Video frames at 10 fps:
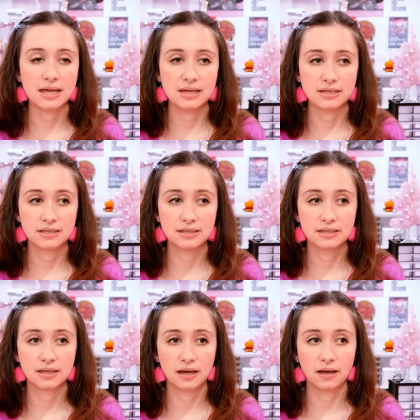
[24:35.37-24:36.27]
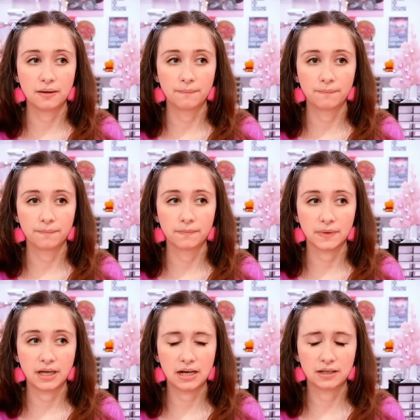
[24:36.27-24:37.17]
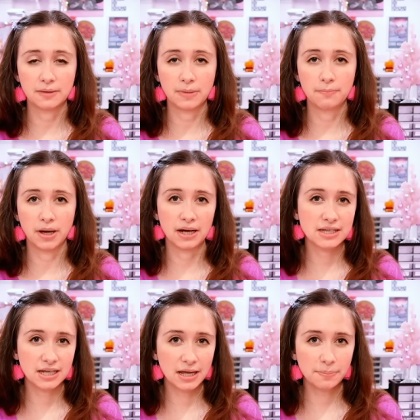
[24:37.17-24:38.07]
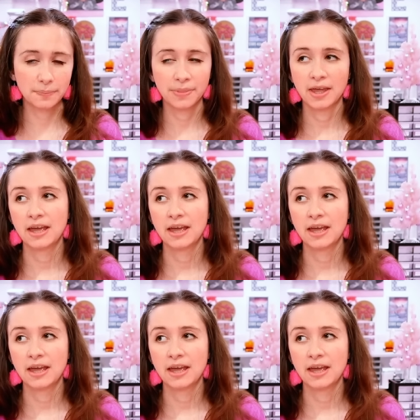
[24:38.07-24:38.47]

is um, kind of like my body type